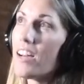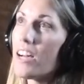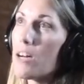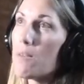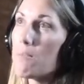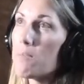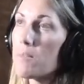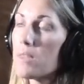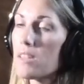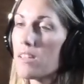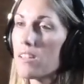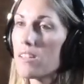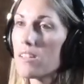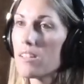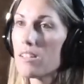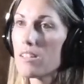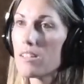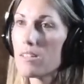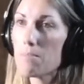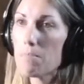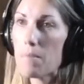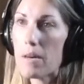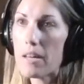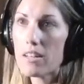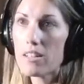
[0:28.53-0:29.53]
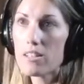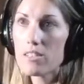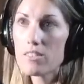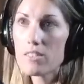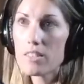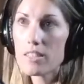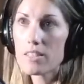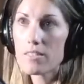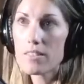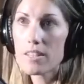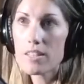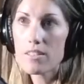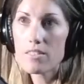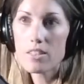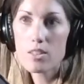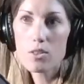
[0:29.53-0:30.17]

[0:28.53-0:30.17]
up the meadow and around the